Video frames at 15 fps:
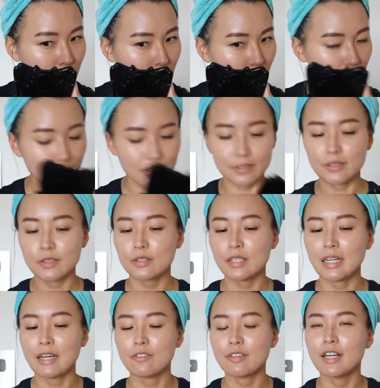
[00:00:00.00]
Okay, so
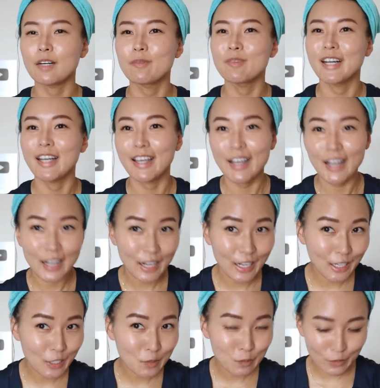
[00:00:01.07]
I've got my
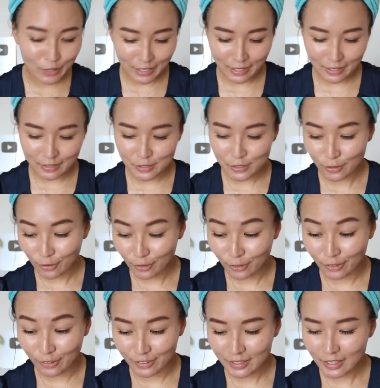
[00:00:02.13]
eyebrows
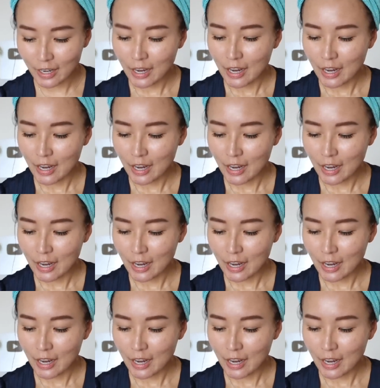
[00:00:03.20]
on,